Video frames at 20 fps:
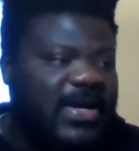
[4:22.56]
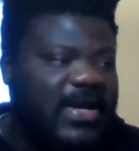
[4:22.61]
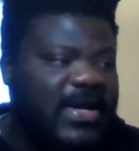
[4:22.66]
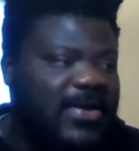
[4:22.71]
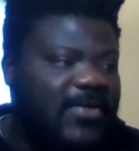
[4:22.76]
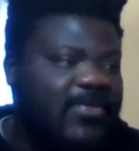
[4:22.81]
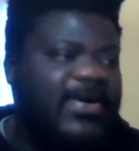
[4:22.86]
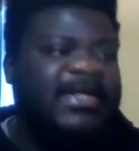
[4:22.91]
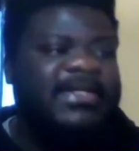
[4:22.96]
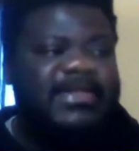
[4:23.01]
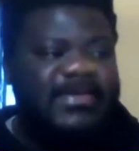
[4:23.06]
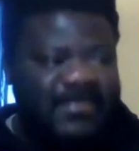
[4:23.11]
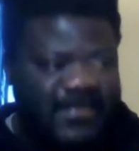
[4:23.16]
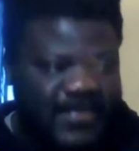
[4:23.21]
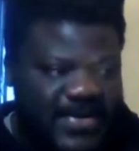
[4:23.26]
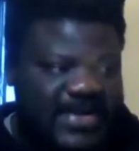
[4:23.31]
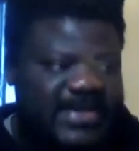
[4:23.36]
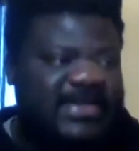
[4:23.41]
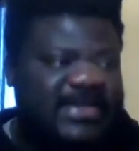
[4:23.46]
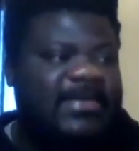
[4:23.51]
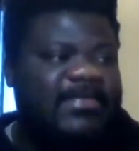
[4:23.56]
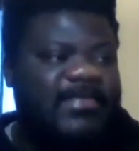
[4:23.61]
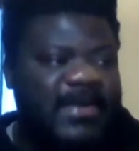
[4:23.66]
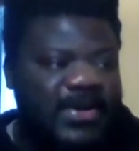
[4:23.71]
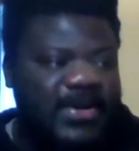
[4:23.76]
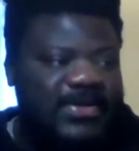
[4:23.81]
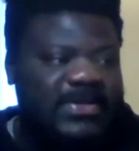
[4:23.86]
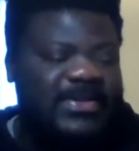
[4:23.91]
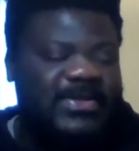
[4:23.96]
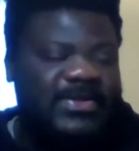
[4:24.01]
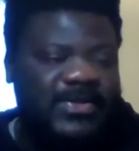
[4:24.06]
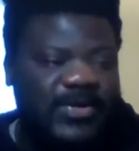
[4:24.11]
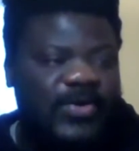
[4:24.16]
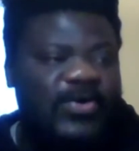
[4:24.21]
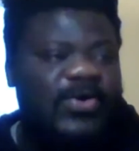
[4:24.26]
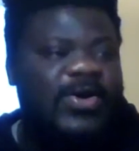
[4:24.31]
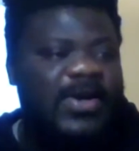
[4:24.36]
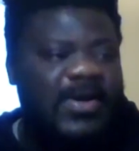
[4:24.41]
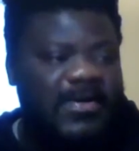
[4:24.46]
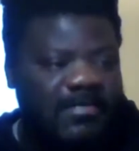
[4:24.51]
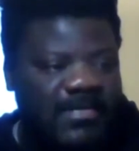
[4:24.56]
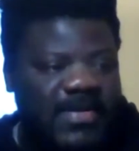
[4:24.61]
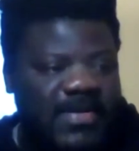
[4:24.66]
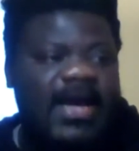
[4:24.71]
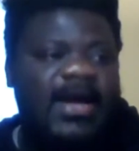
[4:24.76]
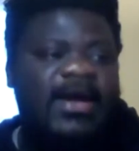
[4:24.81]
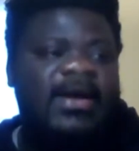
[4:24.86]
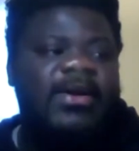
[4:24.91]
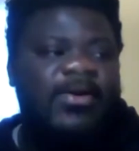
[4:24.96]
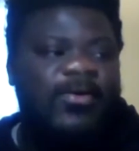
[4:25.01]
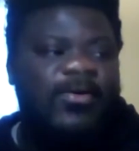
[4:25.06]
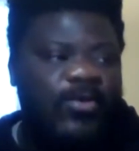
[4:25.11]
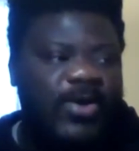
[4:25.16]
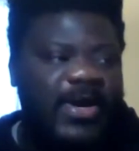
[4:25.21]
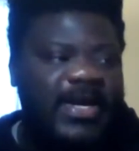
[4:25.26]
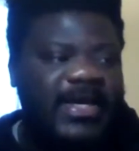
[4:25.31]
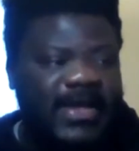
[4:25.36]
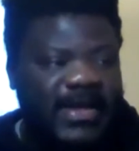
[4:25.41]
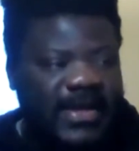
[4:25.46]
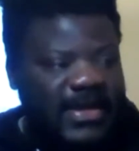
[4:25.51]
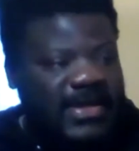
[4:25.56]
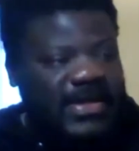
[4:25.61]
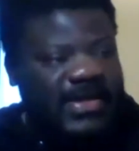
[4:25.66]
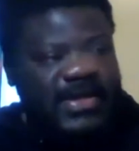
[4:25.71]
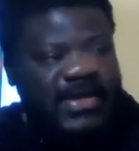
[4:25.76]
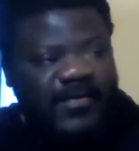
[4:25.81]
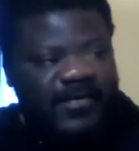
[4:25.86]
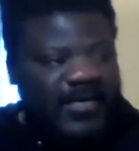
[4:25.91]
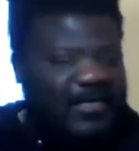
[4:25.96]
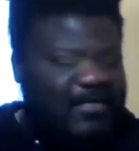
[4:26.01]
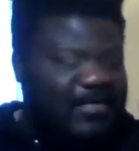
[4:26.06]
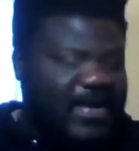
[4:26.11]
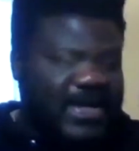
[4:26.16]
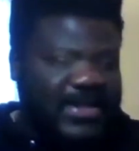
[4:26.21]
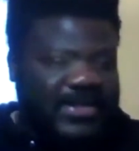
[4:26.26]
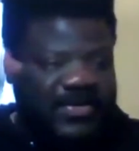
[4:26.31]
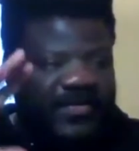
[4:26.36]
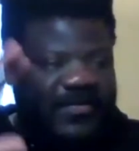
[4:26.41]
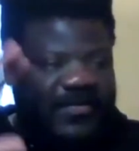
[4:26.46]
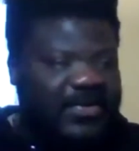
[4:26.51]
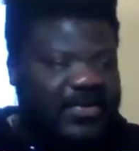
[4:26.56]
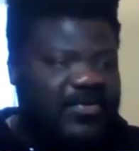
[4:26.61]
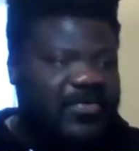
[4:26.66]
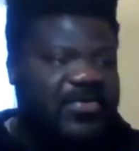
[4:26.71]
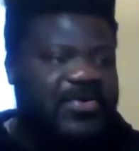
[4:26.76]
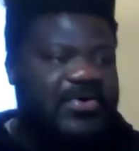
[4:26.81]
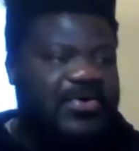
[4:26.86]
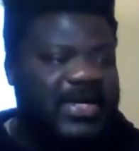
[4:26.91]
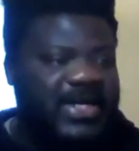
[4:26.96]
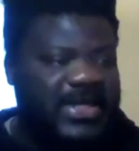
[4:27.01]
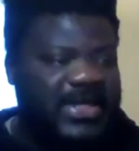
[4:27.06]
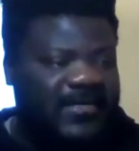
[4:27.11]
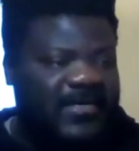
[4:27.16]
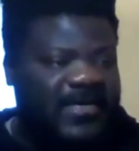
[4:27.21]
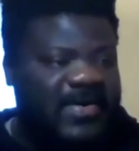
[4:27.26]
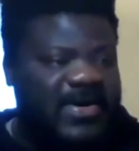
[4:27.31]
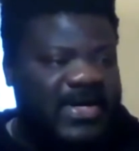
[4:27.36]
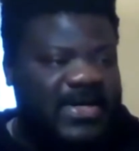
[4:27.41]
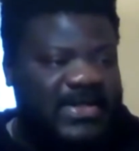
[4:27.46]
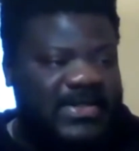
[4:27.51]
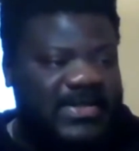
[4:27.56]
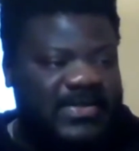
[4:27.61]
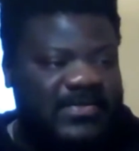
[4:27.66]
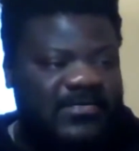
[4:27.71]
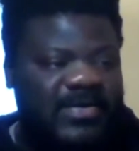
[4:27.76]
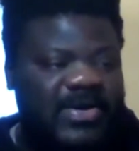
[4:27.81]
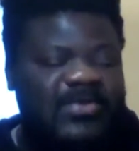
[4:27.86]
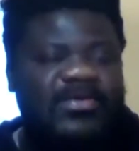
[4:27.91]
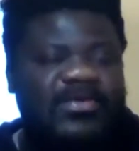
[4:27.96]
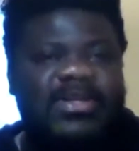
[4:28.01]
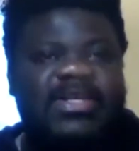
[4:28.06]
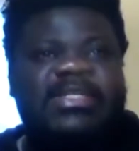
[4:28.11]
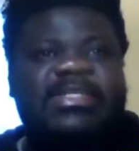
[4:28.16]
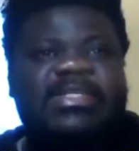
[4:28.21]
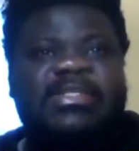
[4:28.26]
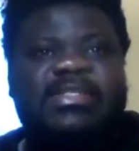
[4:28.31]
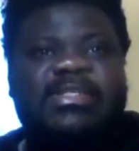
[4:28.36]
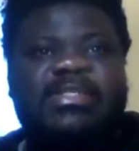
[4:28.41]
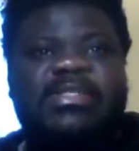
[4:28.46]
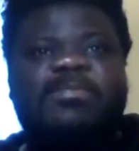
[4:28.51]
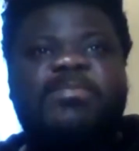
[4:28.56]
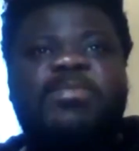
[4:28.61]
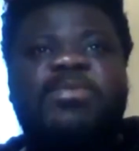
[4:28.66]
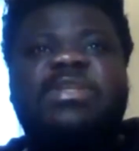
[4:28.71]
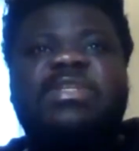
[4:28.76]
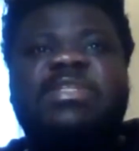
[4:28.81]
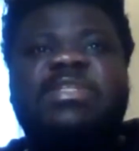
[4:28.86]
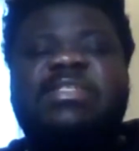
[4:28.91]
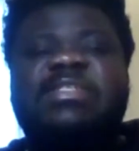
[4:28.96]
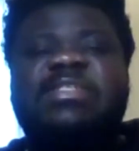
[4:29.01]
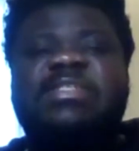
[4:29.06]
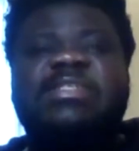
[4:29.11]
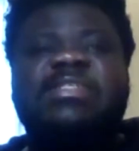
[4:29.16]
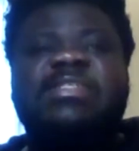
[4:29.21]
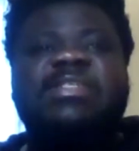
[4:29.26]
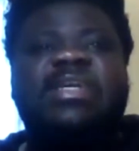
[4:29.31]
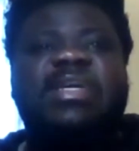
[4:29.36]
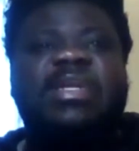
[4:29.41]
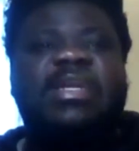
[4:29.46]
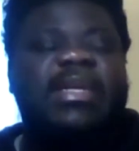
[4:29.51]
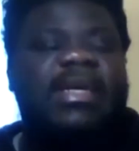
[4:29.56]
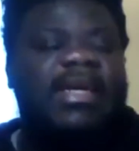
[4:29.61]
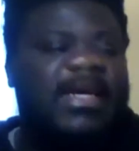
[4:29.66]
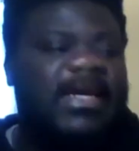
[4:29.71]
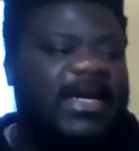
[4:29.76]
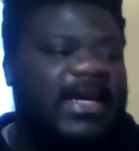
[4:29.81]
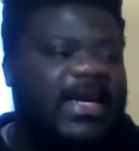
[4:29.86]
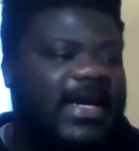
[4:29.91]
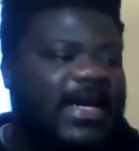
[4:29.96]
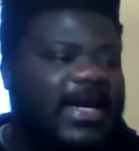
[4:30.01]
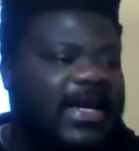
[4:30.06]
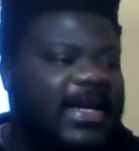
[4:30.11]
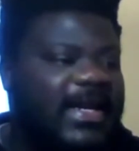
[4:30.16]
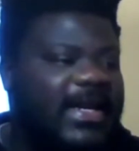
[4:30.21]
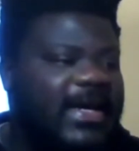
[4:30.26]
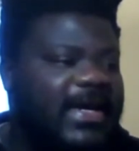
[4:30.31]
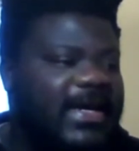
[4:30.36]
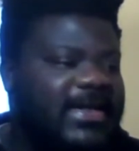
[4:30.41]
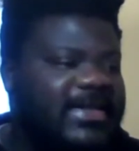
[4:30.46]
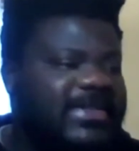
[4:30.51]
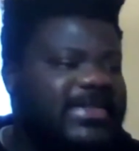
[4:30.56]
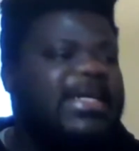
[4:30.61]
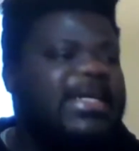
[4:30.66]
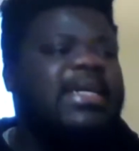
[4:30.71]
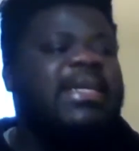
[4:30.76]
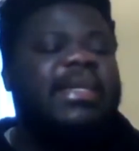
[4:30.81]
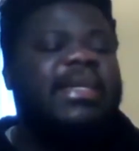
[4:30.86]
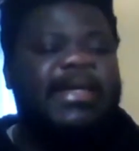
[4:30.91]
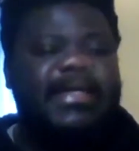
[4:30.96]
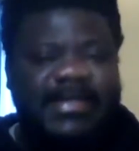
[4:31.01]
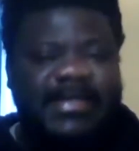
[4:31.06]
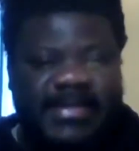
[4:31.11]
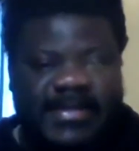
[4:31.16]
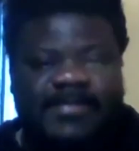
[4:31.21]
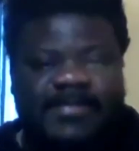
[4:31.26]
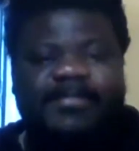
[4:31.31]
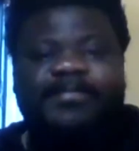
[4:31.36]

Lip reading: quite impressed about it. So yeah, working in different parts of the world as far as regulations, policies, and standards.